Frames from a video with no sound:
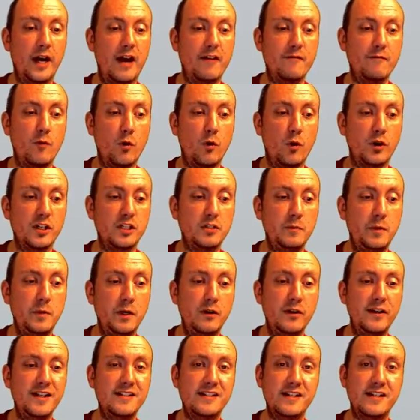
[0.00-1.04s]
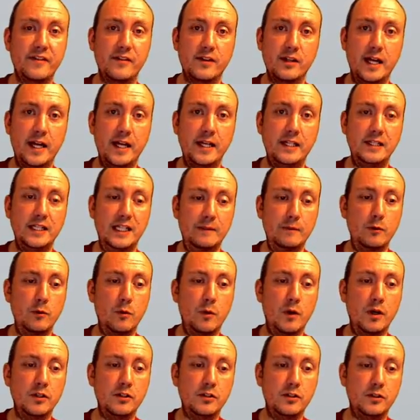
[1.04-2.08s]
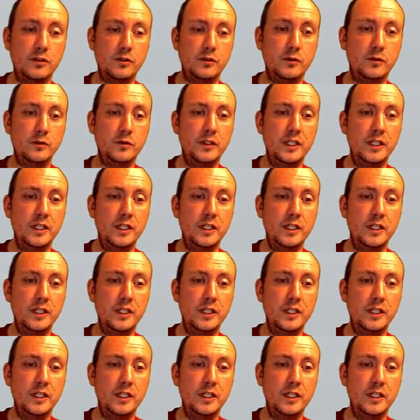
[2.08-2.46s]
more experience and the like, then we want to